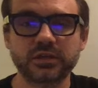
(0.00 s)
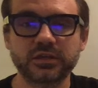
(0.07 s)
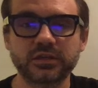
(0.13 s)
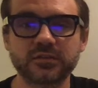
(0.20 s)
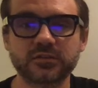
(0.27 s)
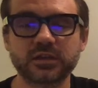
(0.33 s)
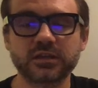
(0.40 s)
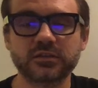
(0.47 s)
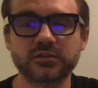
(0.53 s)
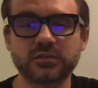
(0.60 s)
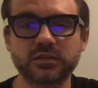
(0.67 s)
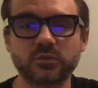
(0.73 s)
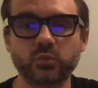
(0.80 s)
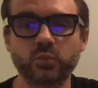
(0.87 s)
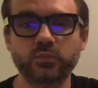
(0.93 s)
is like
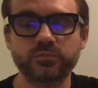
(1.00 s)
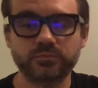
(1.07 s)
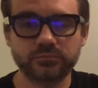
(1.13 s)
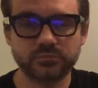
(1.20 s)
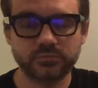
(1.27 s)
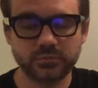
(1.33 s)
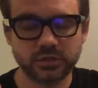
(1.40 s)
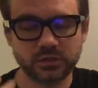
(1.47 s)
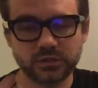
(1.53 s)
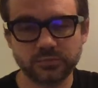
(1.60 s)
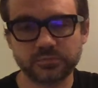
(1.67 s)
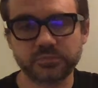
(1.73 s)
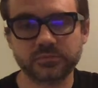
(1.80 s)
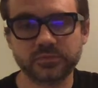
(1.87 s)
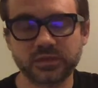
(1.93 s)
the um,
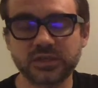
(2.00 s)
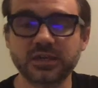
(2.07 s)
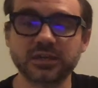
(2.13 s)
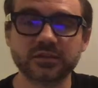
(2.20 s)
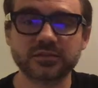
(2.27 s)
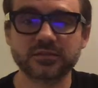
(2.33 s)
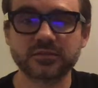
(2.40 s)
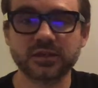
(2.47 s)
the kings.